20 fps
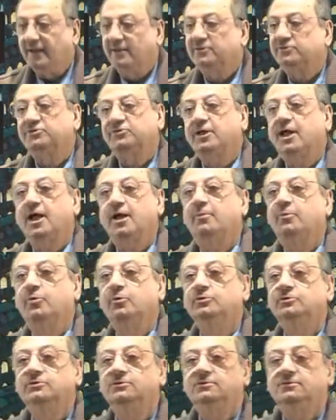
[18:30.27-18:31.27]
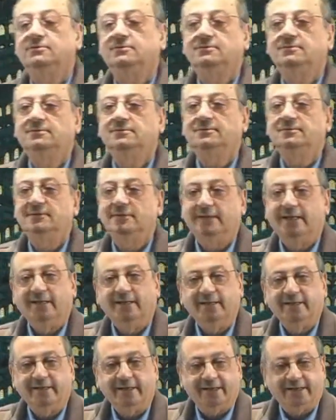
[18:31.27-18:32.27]
Sa'abun.
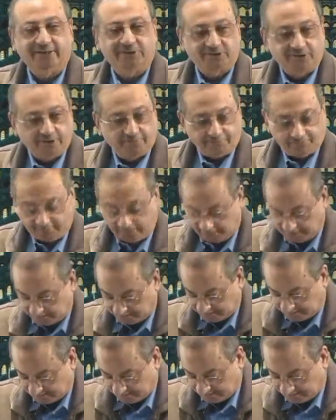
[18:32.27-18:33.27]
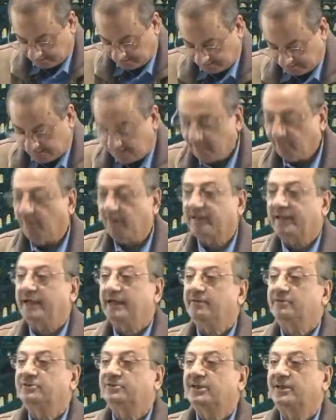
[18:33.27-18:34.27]
It's difficult. What kind
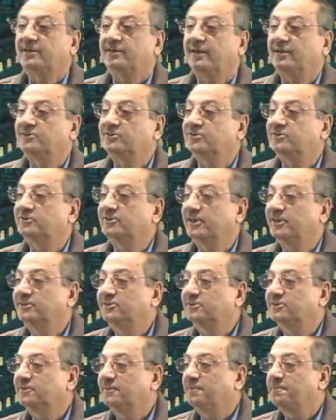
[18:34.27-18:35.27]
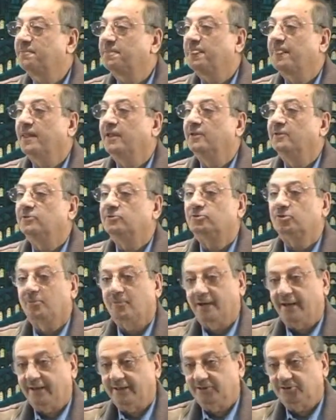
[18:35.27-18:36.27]
of a sentence is this?
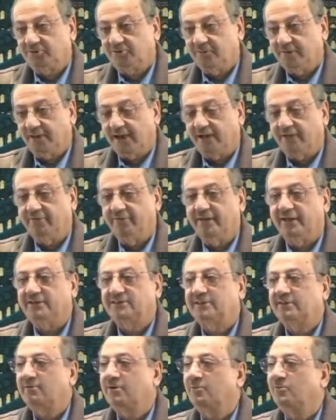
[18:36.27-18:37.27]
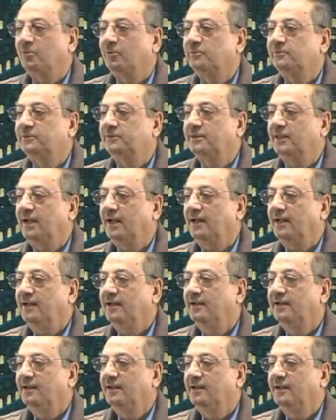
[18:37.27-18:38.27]
Jumla ismiya. Where is our mubtada?
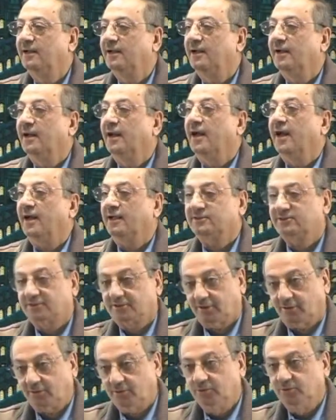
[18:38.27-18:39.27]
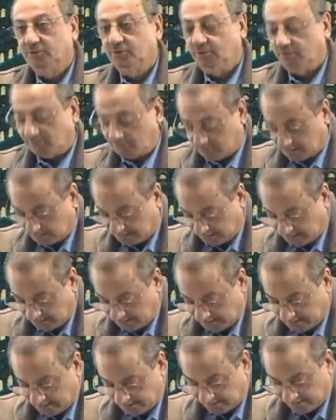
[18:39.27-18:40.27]
As-sa'udu.
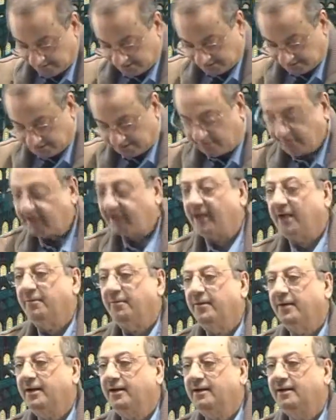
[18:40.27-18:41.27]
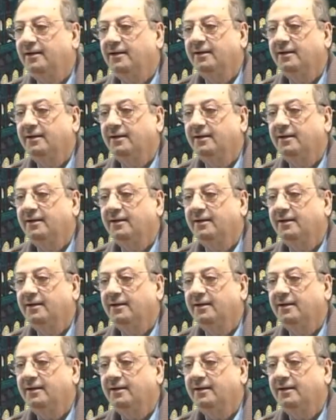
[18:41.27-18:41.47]
Where is our khabar?